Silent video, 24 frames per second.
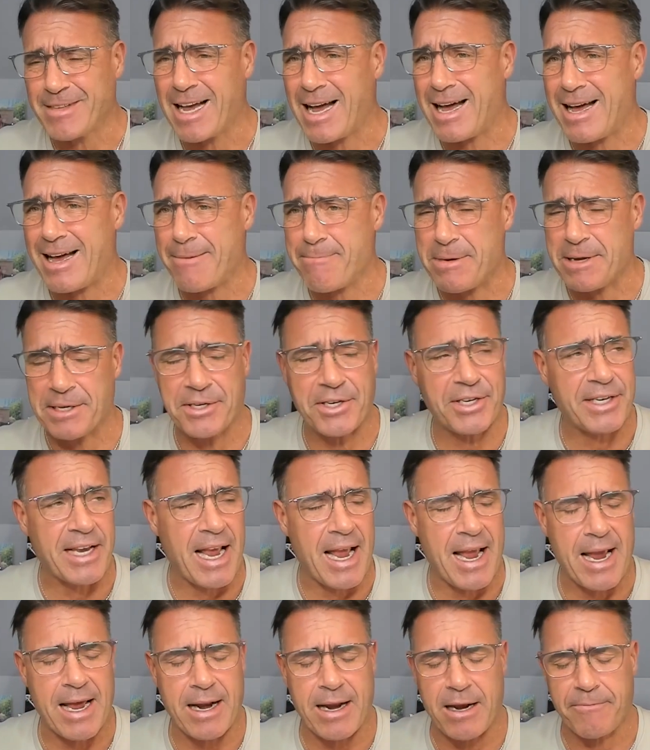I've been
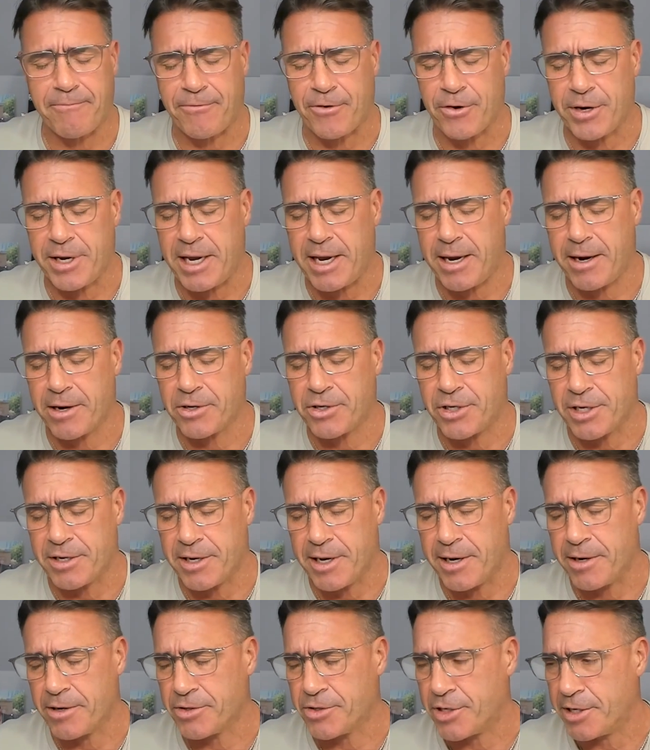saying it for years and
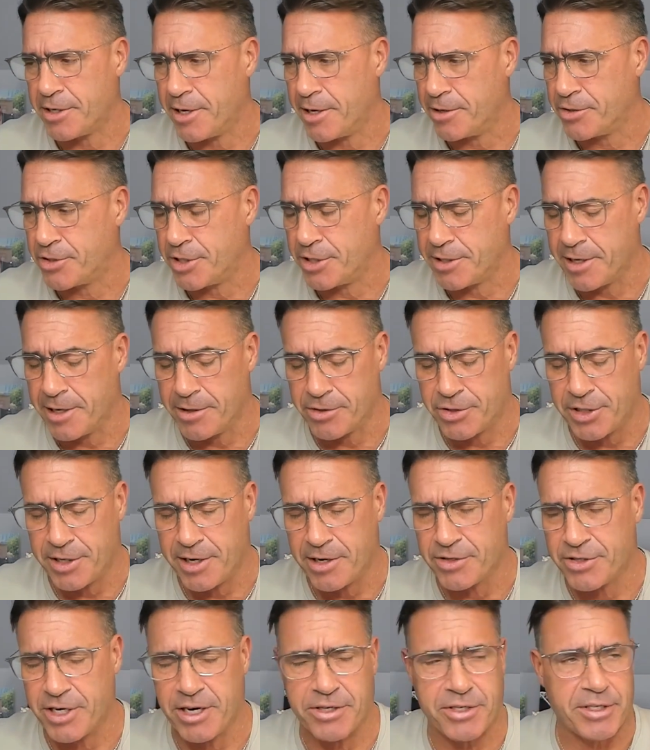years and years and years and
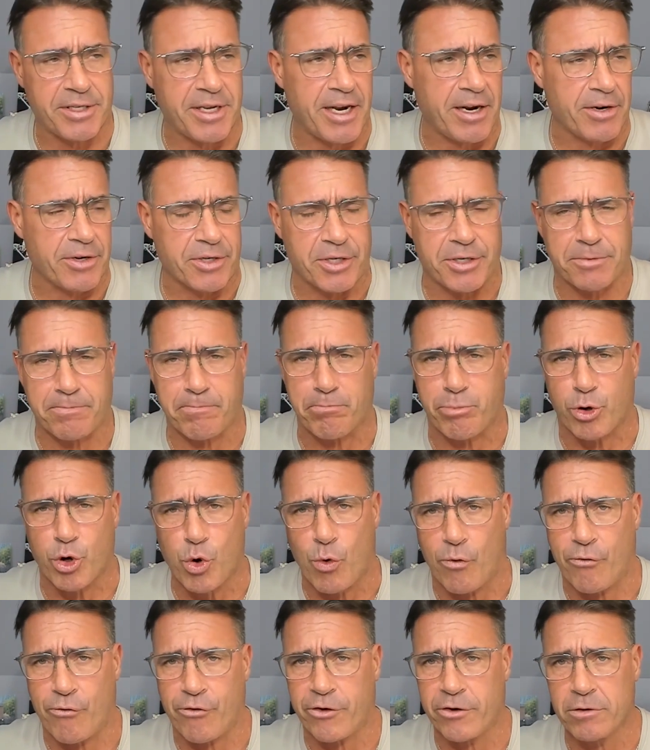years. Here's
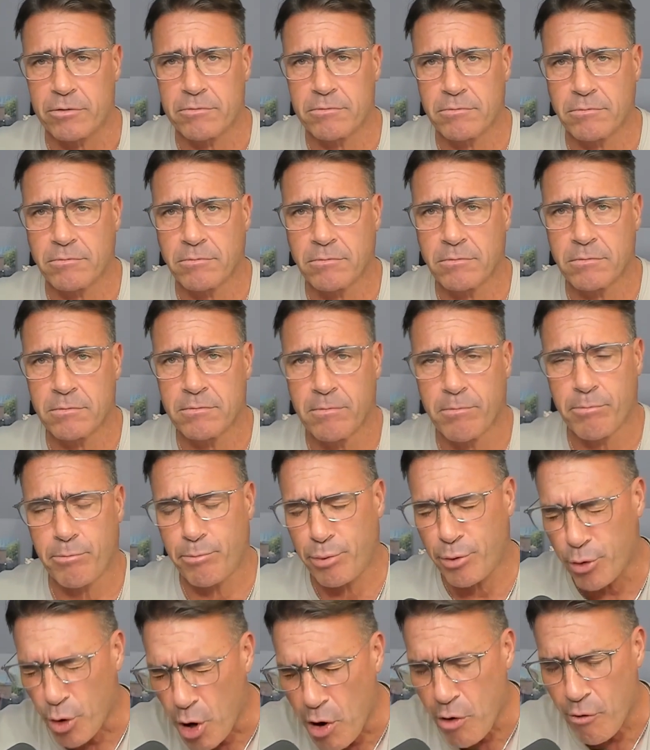proof.
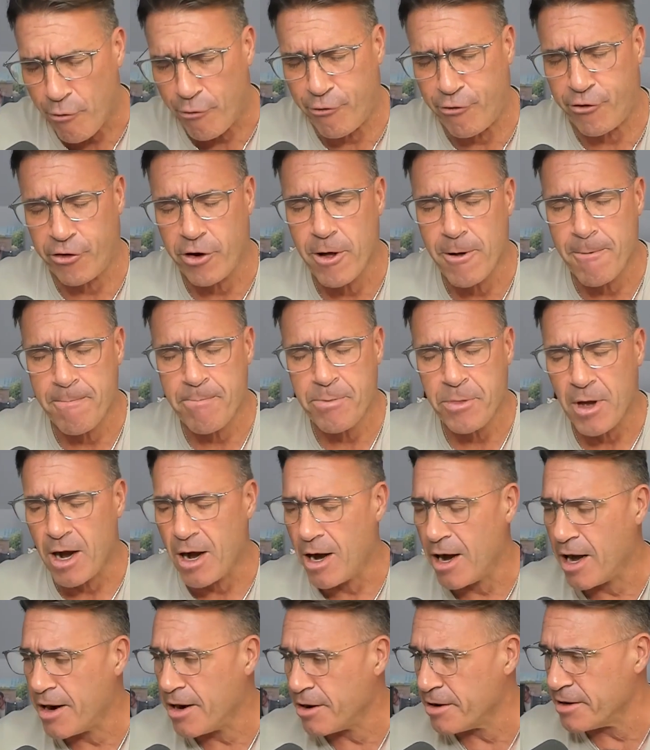Proof.
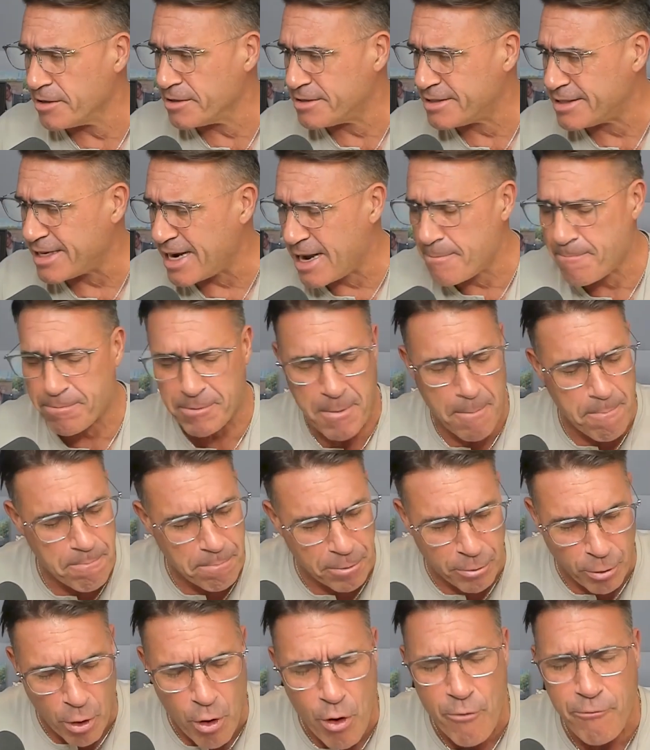110
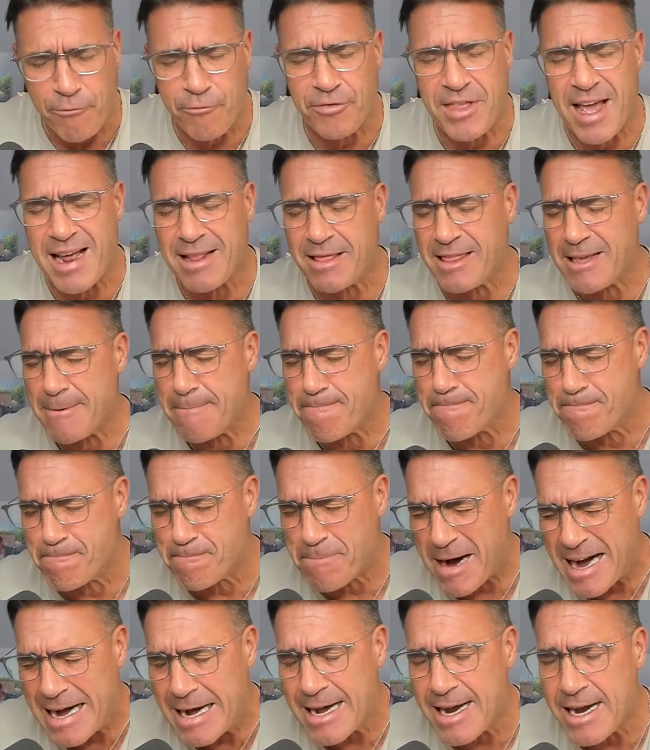proof that the
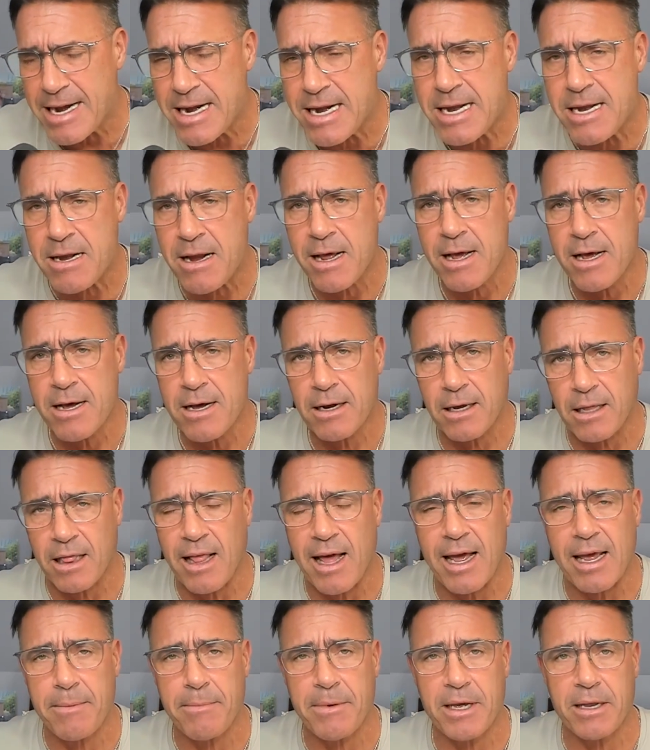Biden
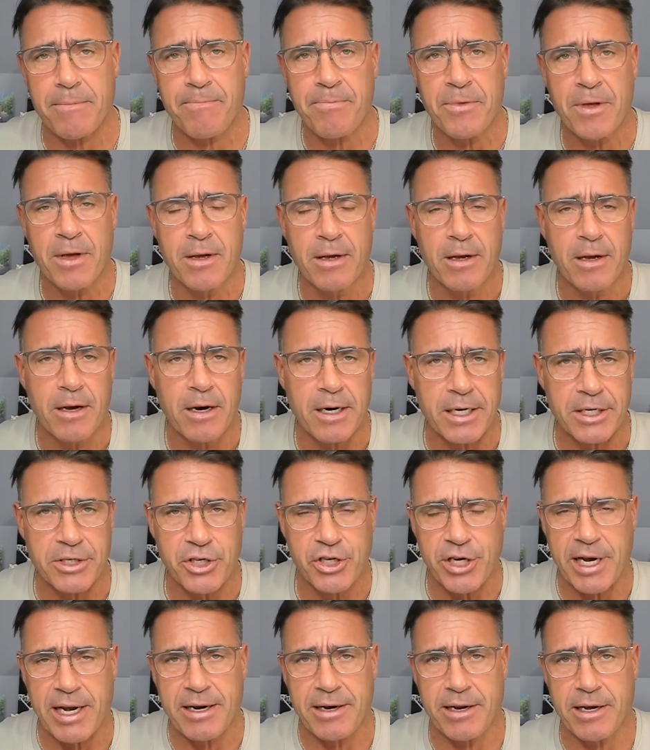climate
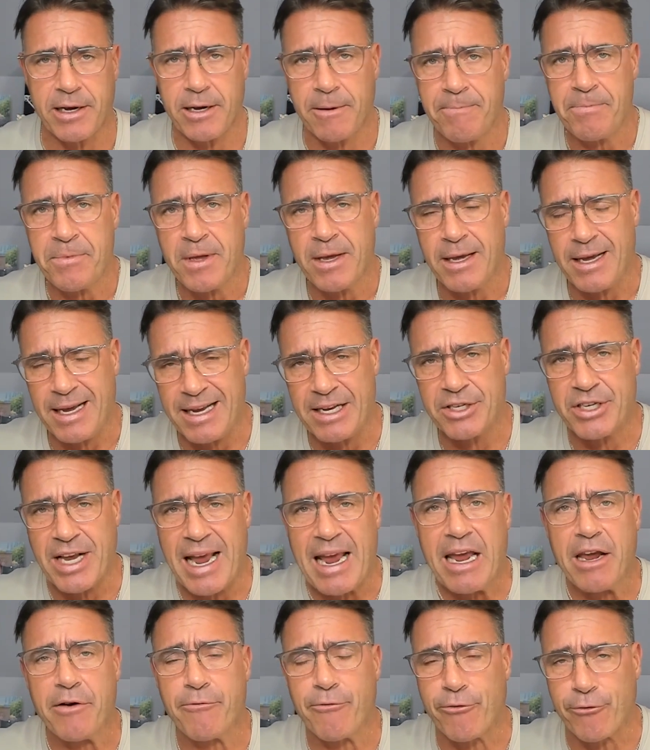agenda is
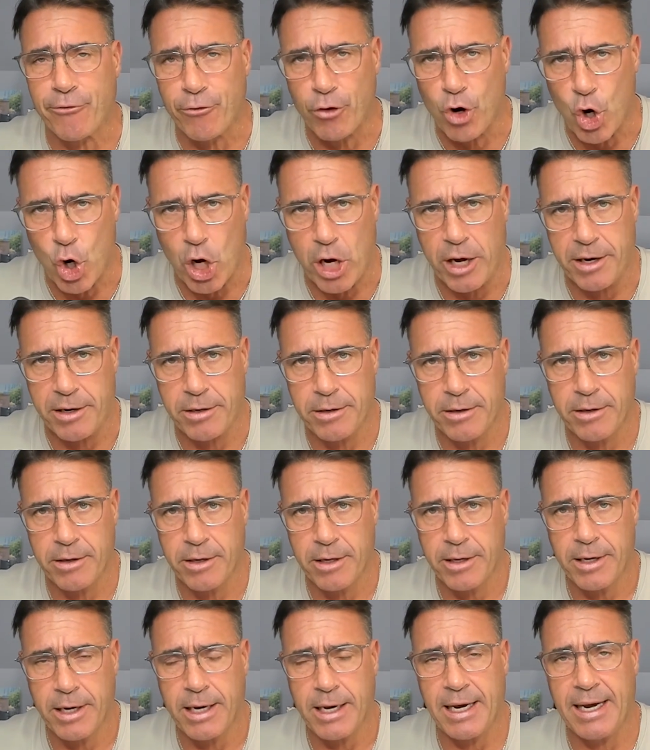a fraud,
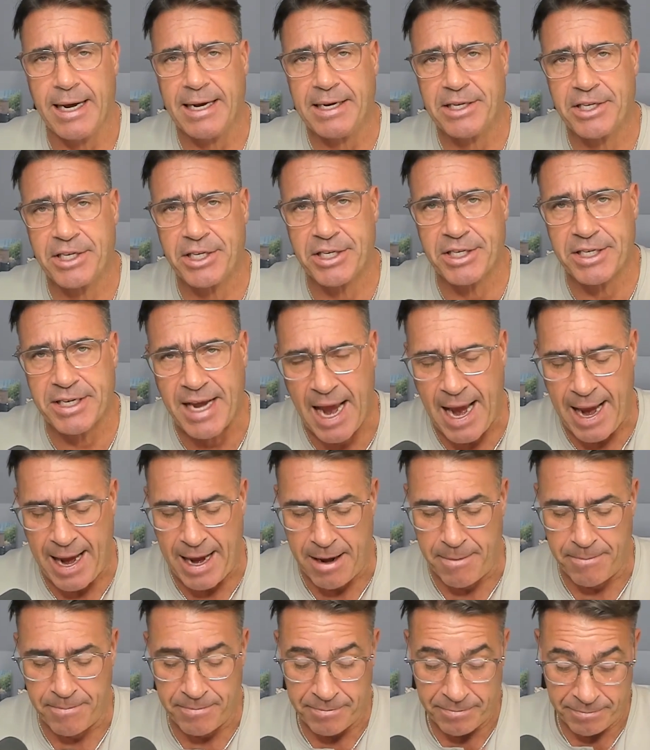a
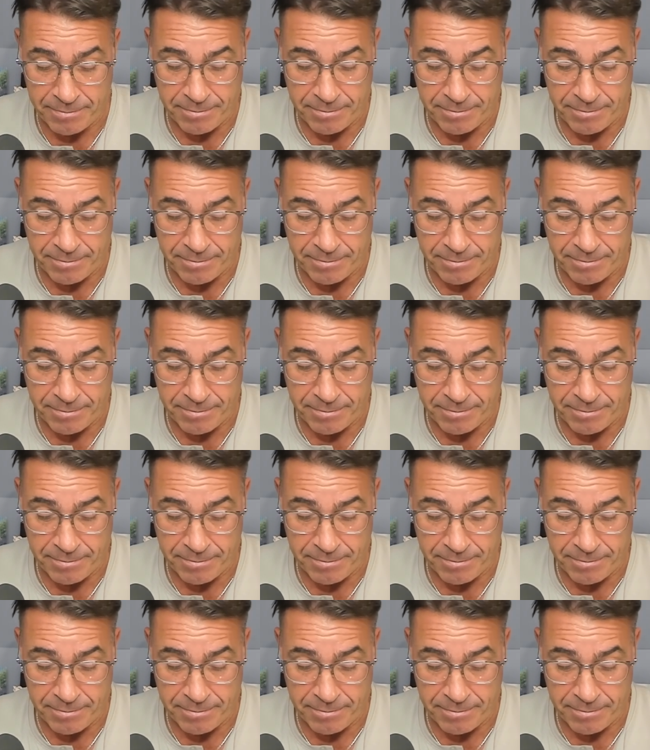scam.